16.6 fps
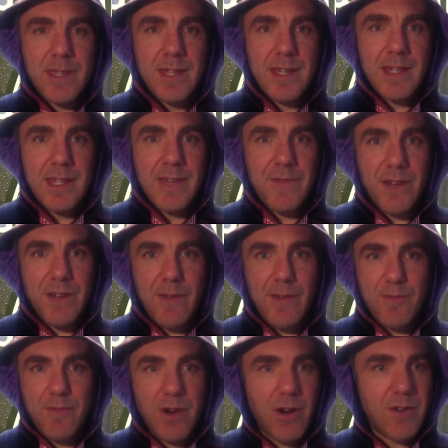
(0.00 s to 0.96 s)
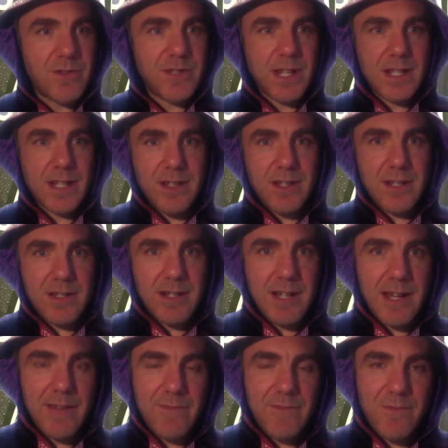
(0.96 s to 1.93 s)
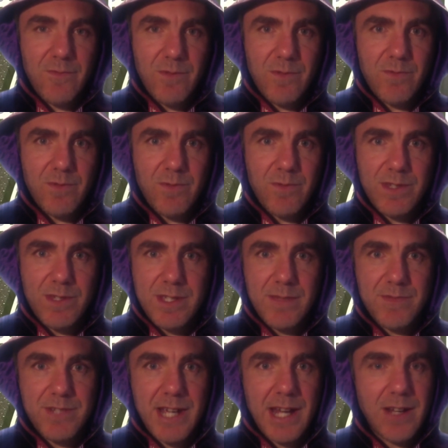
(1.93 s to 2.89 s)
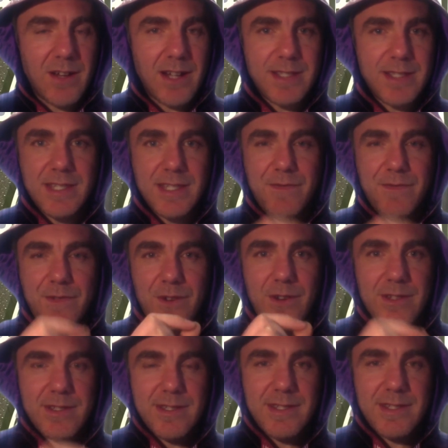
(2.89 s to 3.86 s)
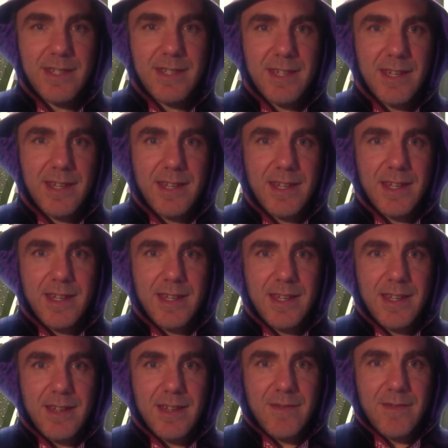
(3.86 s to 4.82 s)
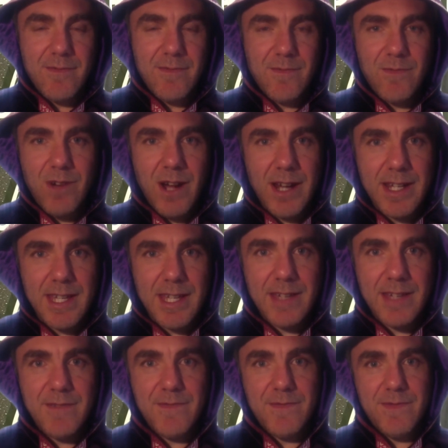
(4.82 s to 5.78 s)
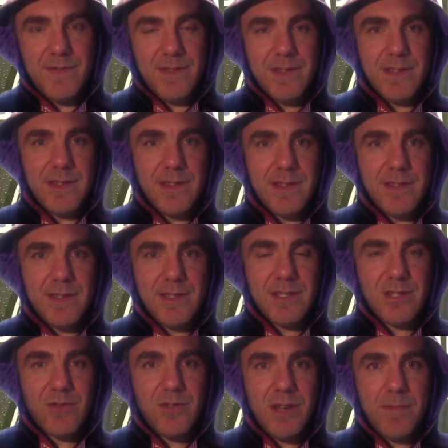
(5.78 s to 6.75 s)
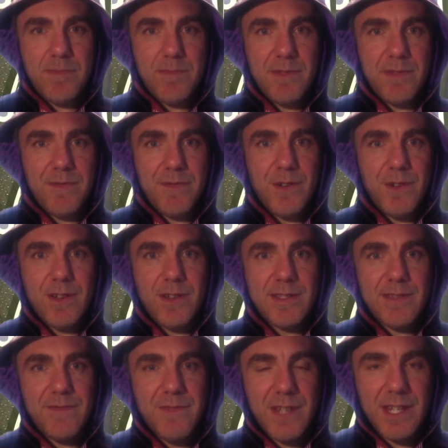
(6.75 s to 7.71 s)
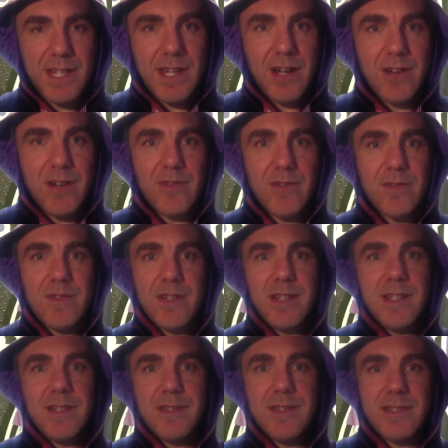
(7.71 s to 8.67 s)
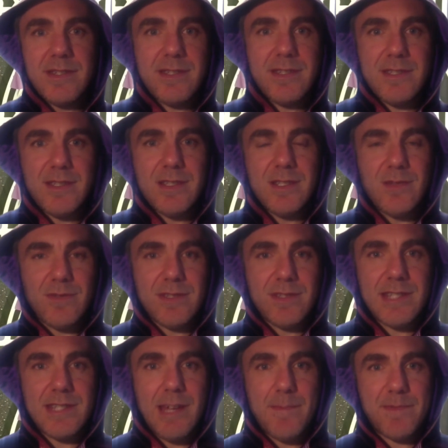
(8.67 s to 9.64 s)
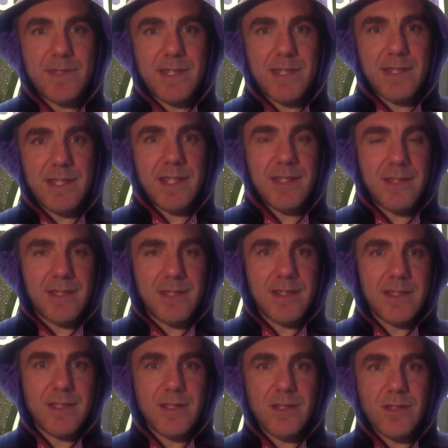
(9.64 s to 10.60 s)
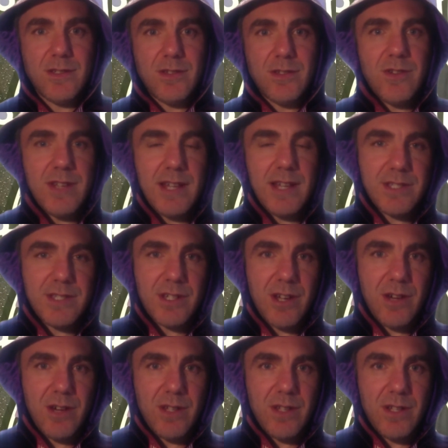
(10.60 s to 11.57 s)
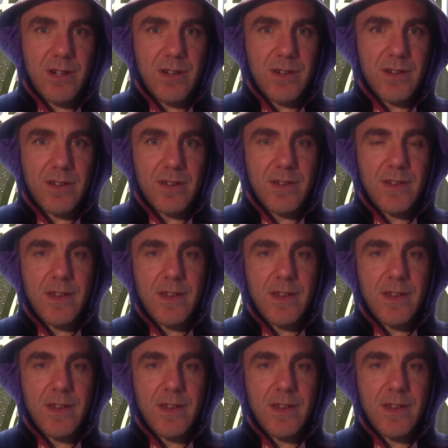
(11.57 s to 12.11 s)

If you have a project like I have with Wizardom Channel, I did the first writing of the script, the first video, just little steps, and then you learn as you go along.